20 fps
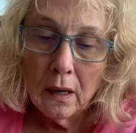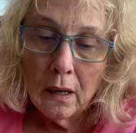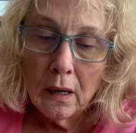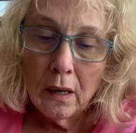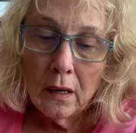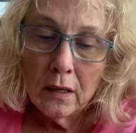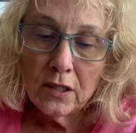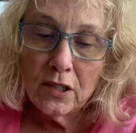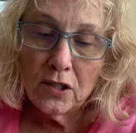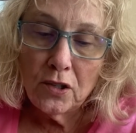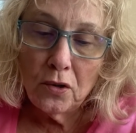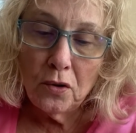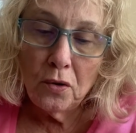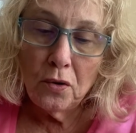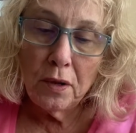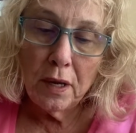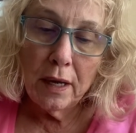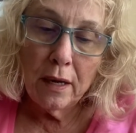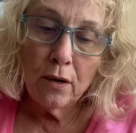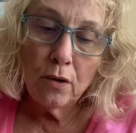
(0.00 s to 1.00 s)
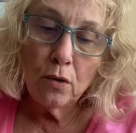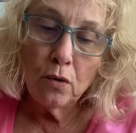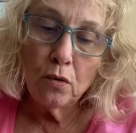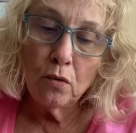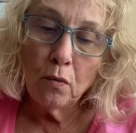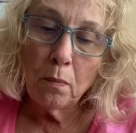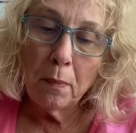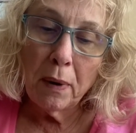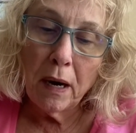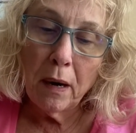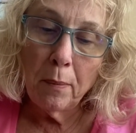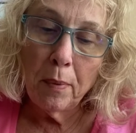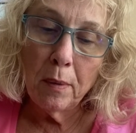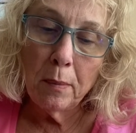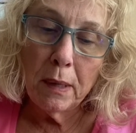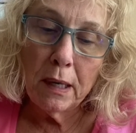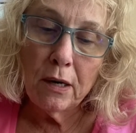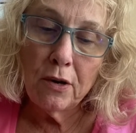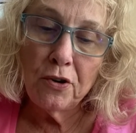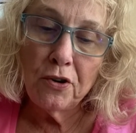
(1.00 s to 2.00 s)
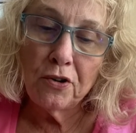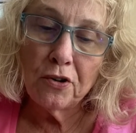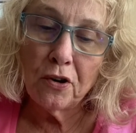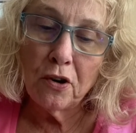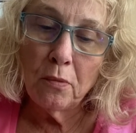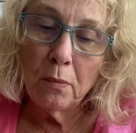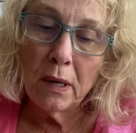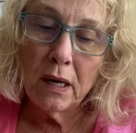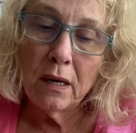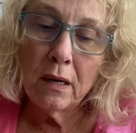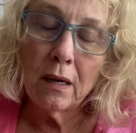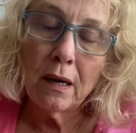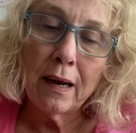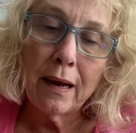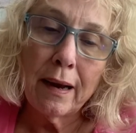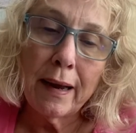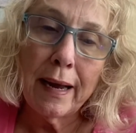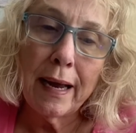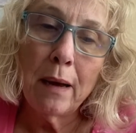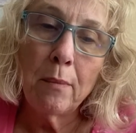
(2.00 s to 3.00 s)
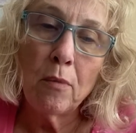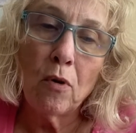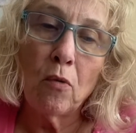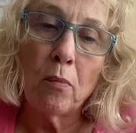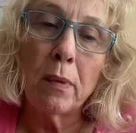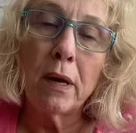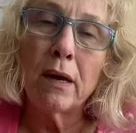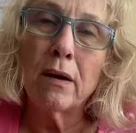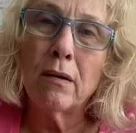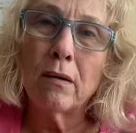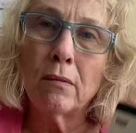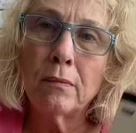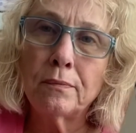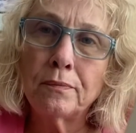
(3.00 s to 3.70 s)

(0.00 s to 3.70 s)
Soothe and cool peppermint German chamomile